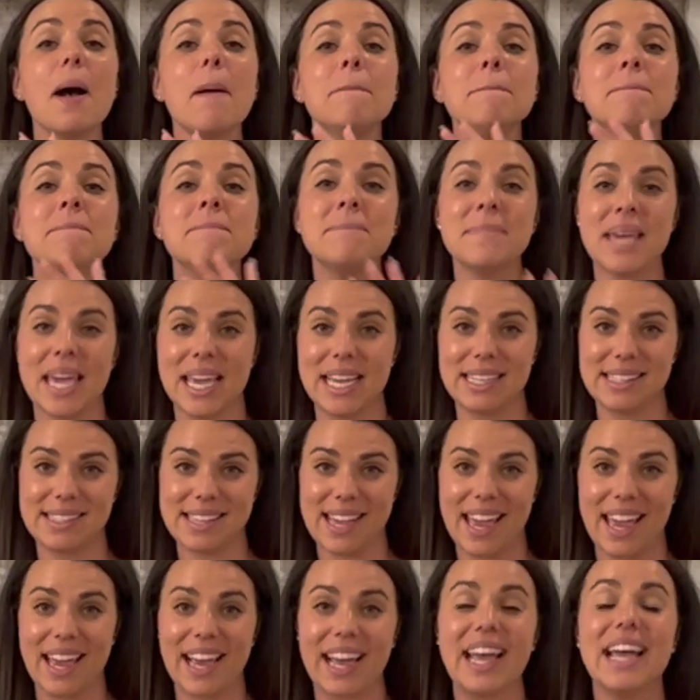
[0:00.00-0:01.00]

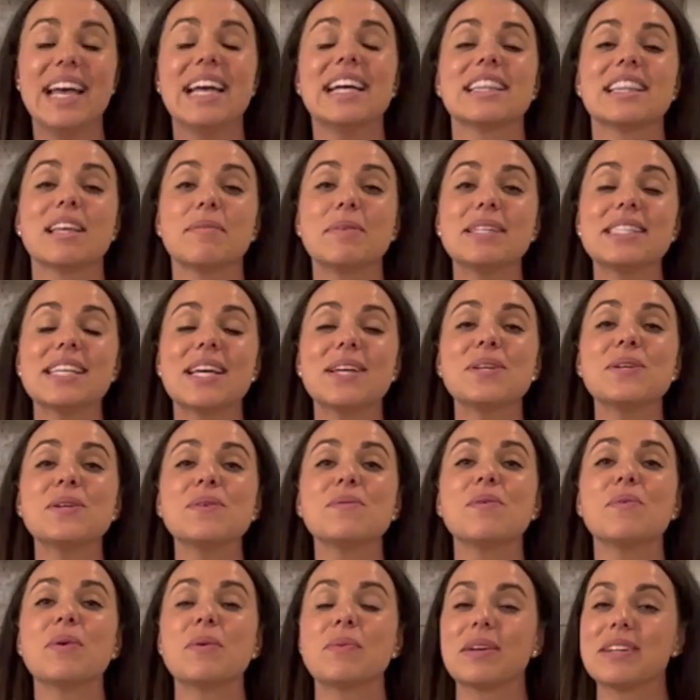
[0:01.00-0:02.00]
amazing. Let me tell you,
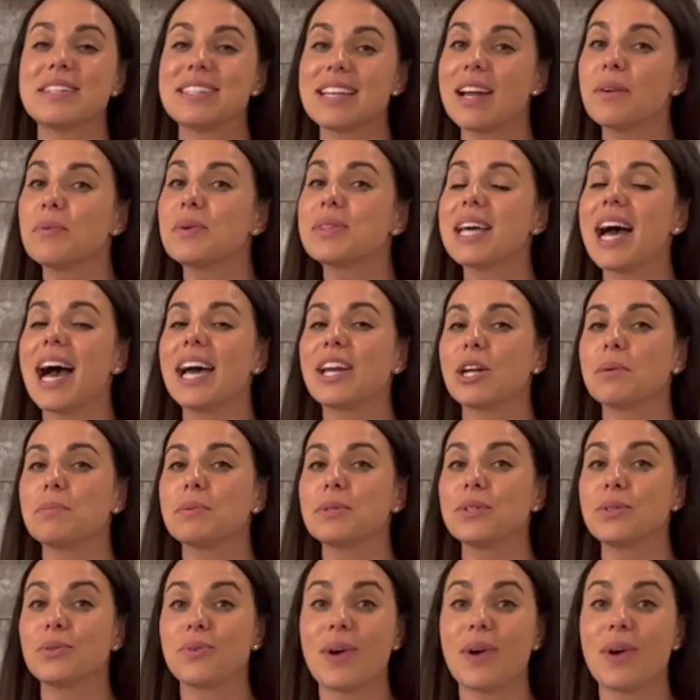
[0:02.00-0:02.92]
when we were done with the hot air balloon